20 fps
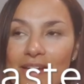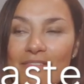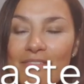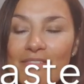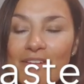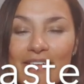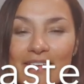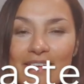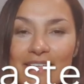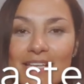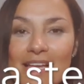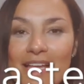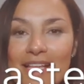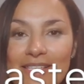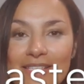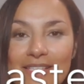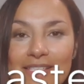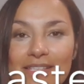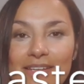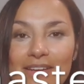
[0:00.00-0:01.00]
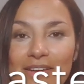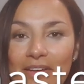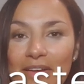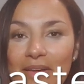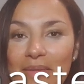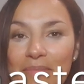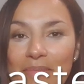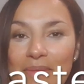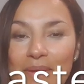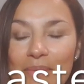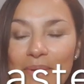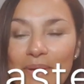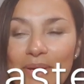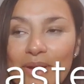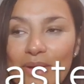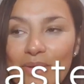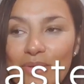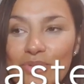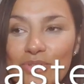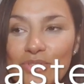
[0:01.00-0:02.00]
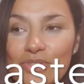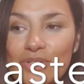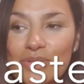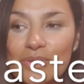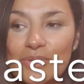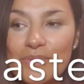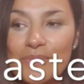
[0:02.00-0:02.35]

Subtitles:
very dense time that we're going through.